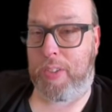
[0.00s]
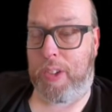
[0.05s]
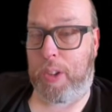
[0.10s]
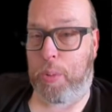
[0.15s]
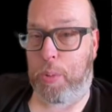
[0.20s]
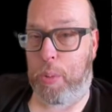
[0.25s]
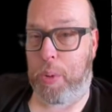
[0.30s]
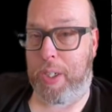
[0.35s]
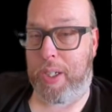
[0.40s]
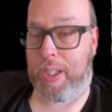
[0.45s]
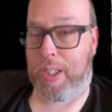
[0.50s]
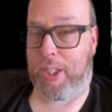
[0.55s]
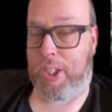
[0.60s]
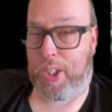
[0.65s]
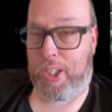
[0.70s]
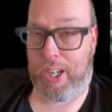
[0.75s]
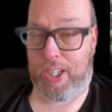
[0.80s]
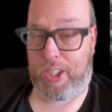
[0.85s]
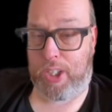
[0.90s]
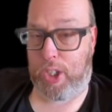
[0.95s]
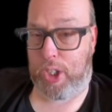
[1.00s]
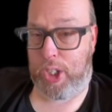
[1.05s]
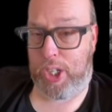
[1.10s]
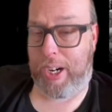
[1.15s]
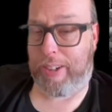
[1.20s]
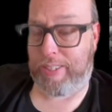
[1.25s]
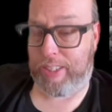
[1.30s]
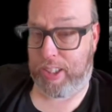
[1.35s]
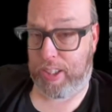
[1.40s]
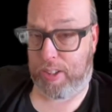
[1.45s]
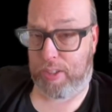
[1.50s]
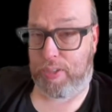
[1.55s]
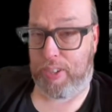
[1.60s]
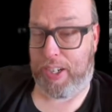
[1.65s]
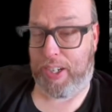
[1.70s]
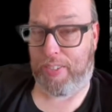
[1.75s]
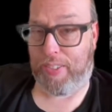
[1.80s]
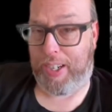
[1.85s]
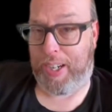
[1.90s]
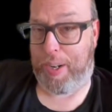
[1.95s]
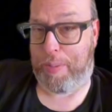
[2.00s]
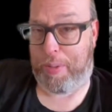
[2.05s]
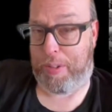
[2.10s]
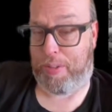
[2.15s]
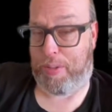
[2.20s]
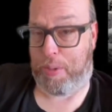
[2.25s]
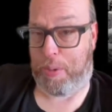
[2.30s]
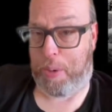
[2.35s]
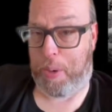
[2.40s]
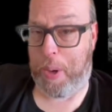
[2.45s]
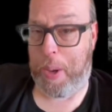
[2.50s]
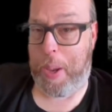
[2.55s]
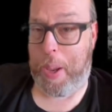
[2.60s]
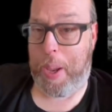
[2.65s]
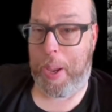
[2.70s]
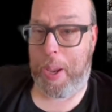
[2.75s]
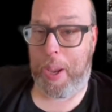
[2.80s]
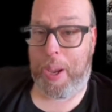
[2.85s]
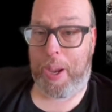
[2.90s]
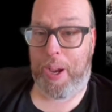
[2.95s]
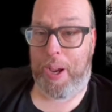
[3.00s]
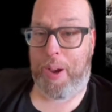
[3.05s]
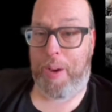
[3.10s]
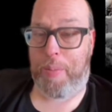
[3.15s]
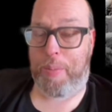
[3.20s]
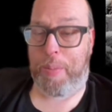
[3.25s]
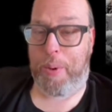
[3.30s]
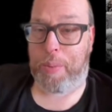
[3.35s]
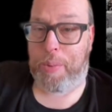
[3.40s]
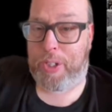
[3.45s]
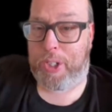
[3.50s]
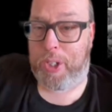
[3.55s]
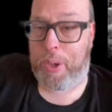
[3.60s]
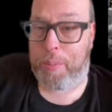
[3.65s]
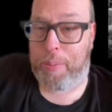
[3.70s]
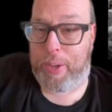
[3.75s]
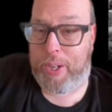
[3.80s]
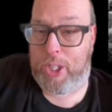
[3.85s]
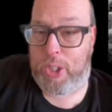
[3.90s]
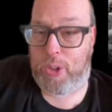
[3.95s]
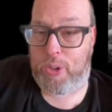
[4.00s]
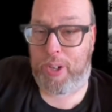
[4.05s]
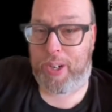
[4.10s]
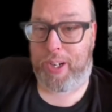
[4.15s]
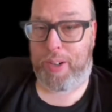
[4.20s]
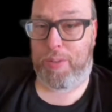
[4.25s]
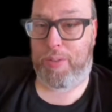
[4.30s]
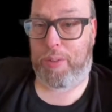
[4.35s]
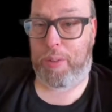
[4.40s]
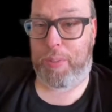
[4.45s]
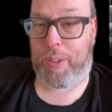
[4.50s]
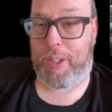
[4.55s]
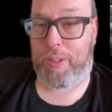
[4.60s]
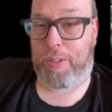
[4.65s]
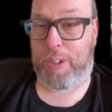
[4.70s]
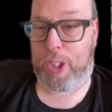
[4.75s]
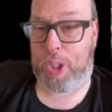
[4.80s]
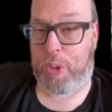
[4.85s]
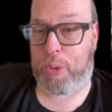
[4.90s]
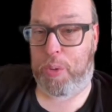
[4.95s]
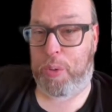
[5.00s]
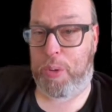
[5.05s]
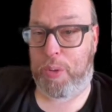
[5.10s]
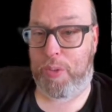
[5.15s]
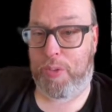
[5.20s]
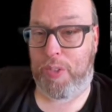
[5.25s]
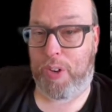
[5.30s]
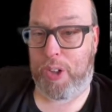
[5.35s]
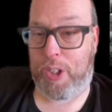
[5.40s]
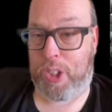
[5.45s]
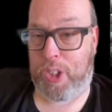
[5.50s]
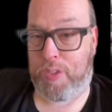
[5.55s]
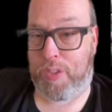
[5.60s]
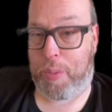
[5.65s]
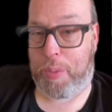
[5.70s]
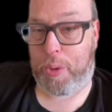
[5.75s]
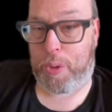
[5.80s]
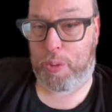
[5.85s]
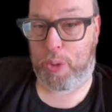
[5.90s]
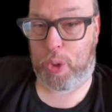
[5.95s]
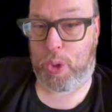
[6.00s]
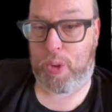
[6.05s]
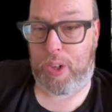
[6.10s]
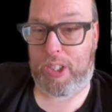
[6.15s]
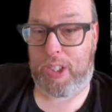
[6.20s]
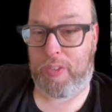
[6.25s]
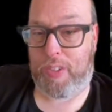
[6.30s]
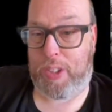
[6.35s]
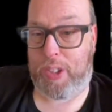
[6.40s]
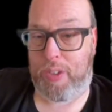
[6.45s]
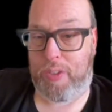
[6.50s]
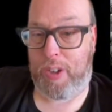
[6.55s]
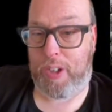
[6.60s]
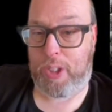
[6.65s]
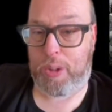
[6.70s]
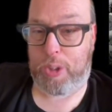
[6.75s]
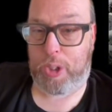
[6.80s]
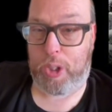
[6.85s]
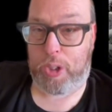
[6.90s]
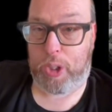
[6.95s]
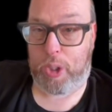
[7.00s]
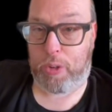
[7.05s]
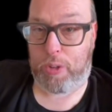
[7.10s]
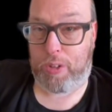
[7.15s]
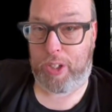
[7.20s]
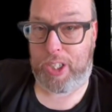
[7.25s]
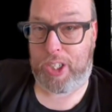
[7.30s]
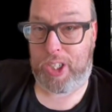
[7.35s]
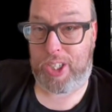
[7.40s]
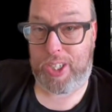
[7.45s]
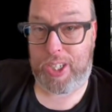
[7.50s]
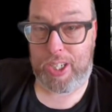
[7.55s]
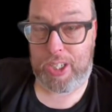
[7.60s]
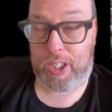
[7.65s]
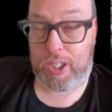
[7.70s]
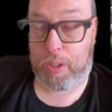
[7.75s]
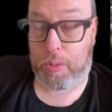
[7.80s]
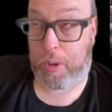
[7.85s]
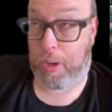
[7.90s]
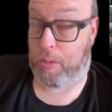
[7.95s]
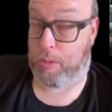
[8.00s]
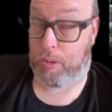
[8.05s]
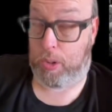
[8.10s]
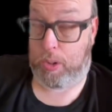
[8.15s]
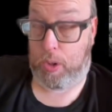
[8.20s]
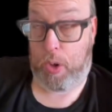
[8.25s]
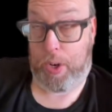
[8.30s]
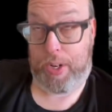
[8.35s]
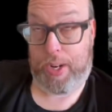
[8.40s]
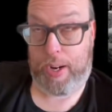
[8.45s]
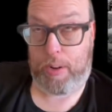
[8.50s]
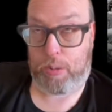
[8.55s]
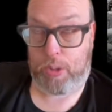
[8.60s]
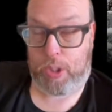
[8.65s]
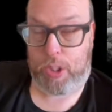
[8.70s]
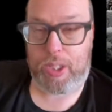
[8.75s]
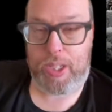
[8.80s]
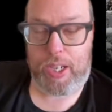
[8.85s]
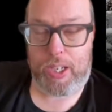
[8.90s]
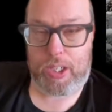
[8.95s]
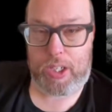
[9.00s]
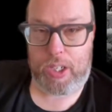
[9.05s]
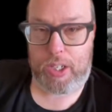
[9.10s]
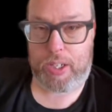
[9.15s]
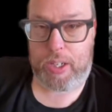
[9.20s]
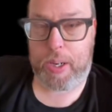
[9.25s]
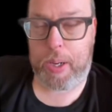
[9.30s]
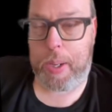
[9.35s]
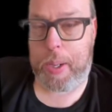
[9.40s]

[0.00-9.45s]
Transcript: the weird Santa chariot thing they had before. But we're jumping straight in from the original version of the model straight to the new version, which only got released got announced yesterday.